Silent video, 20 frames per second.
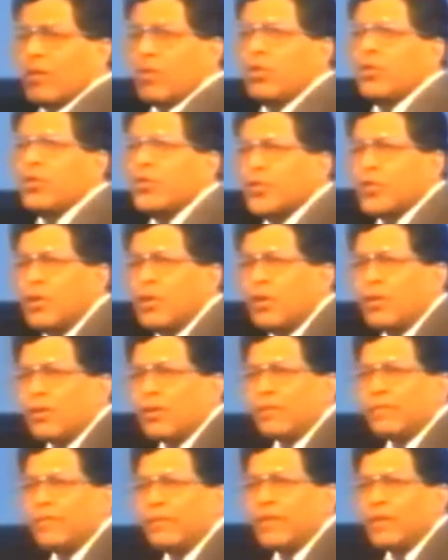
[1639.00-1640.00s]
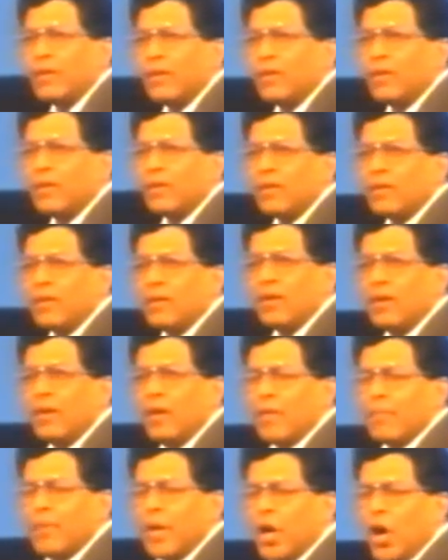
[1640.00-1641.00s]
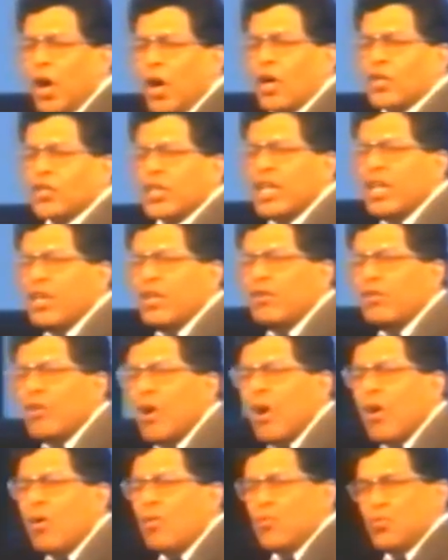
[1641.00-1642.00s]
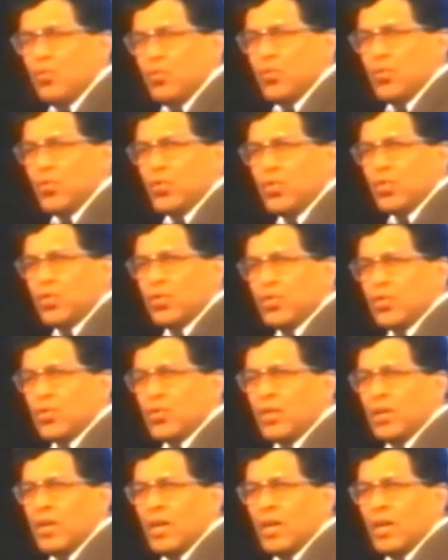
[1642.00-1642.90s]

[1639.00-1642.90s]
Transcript: you serve, because he knows